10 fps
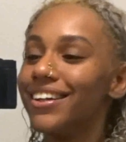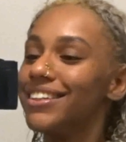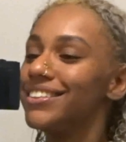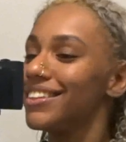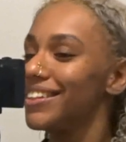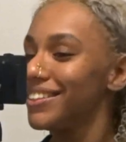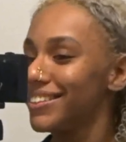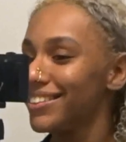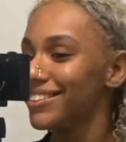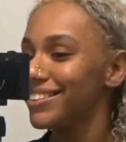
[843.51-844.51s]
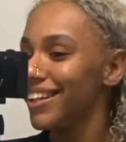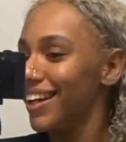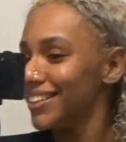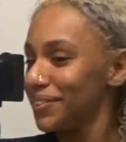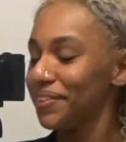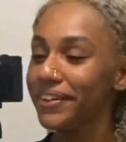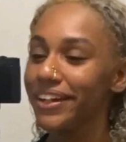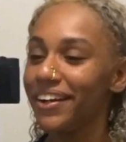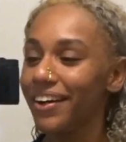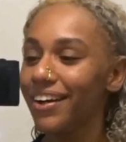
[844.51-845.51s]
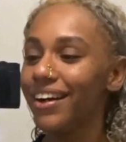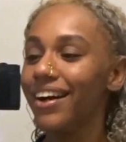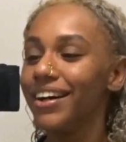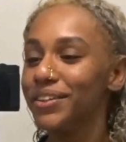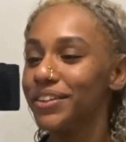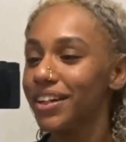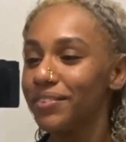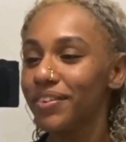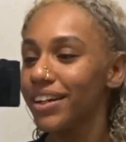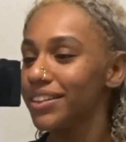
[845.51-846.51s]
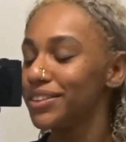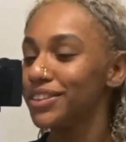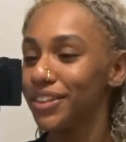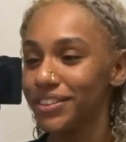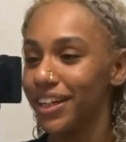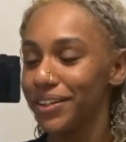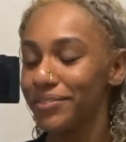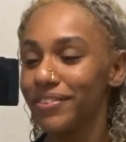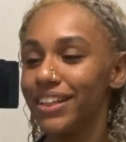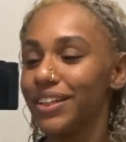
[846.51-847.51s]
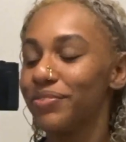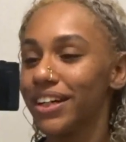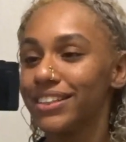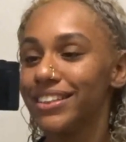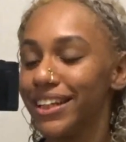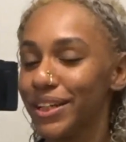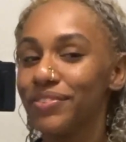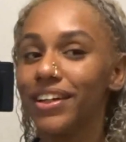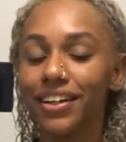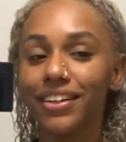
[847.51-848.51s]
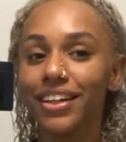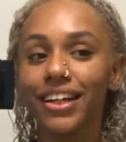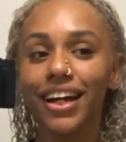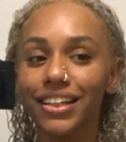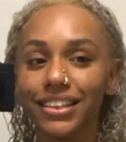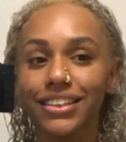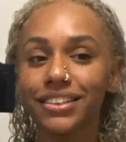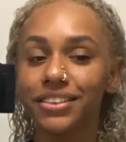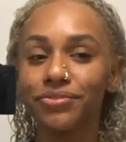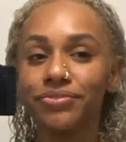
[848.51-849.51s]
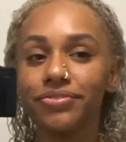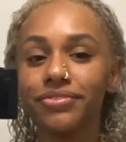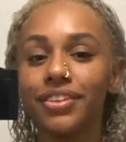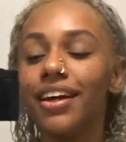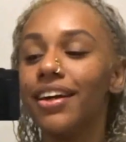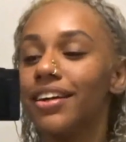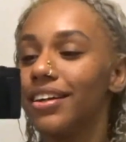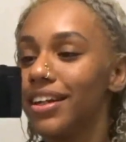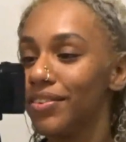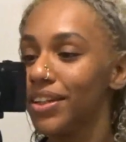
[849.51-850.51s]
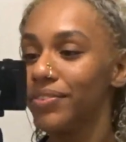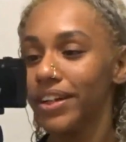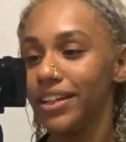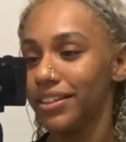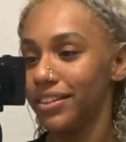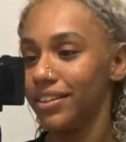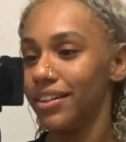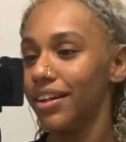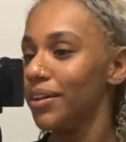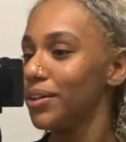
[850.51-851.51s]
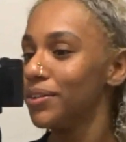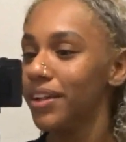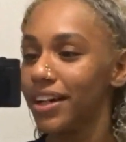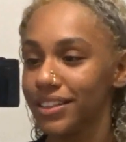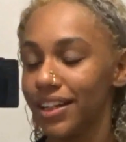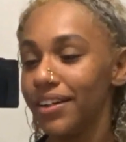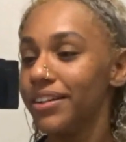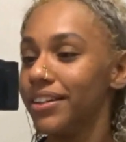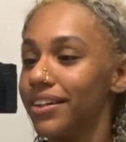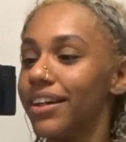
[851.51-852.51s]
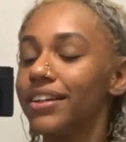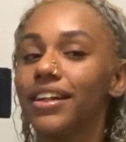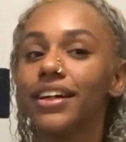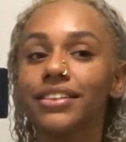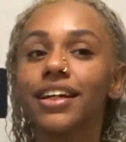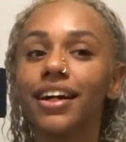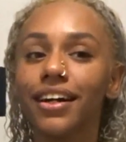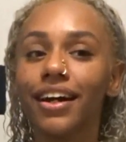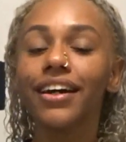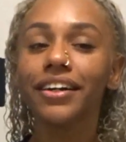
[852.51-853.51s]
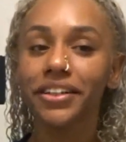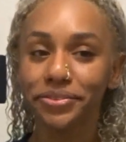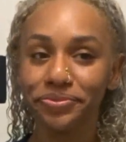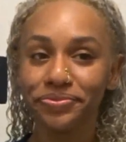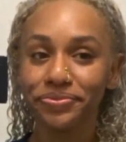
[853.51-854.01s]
So that's where we are. I know y'all are probably so tired of me and my damn hair. Like, Alex, give it a break. Are you not tired here? And yes, I am.